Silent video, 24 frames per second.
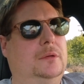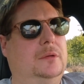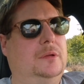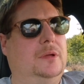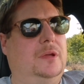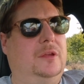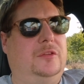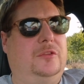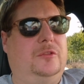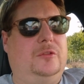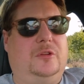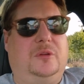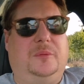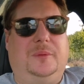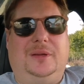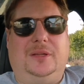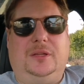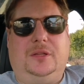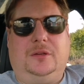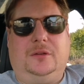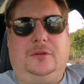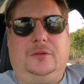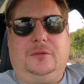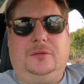Let's talk about
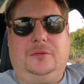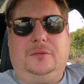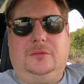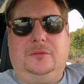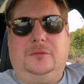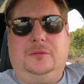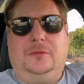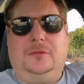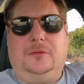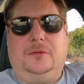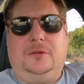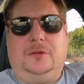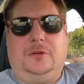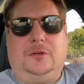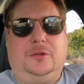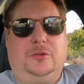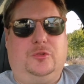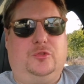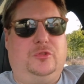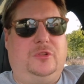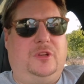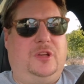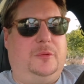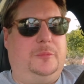the whole
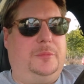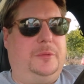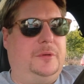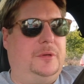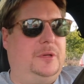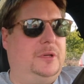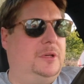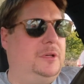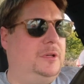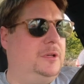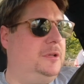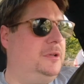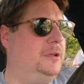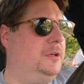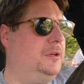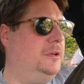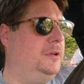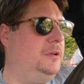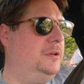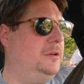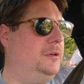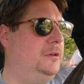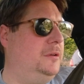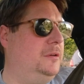trip.
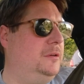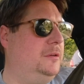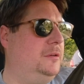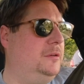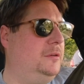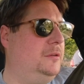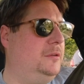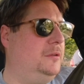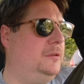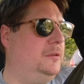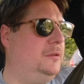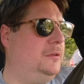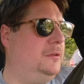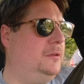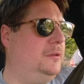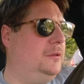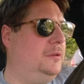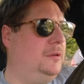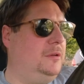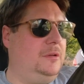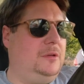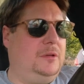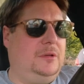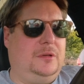
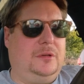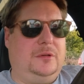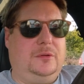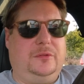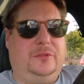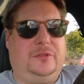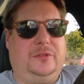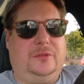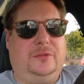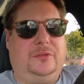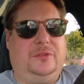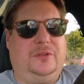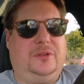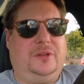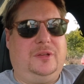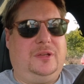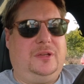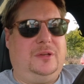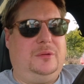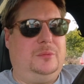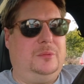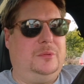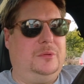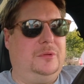You know, so
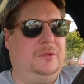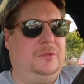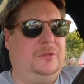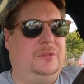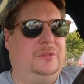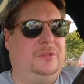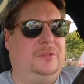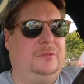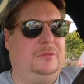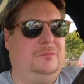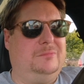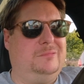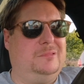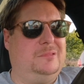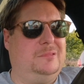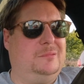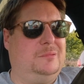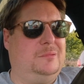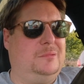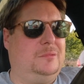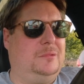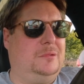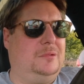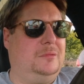today was
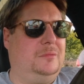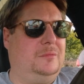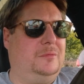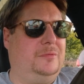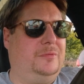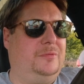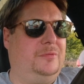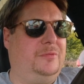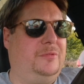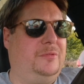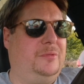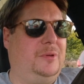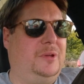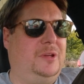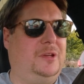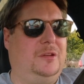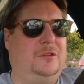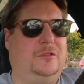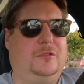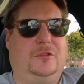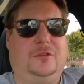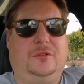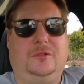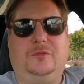
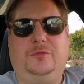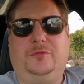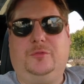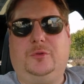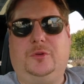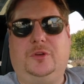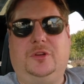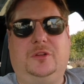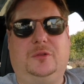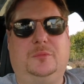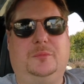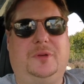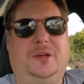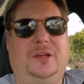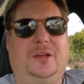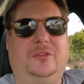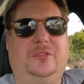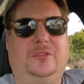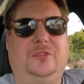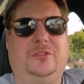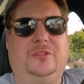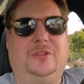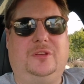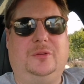340 odd
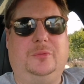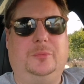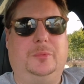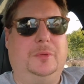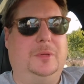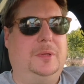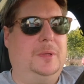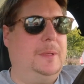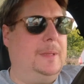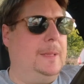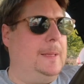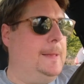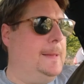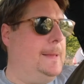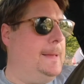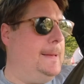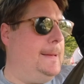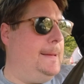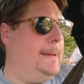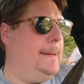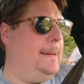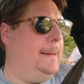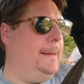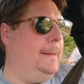miles or so.
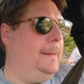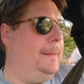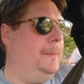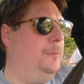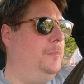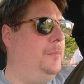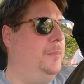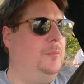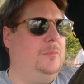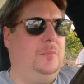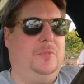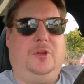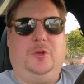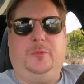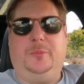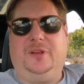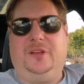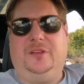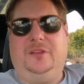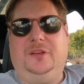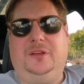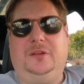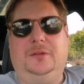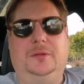No
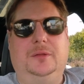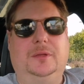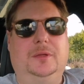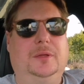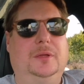big deal.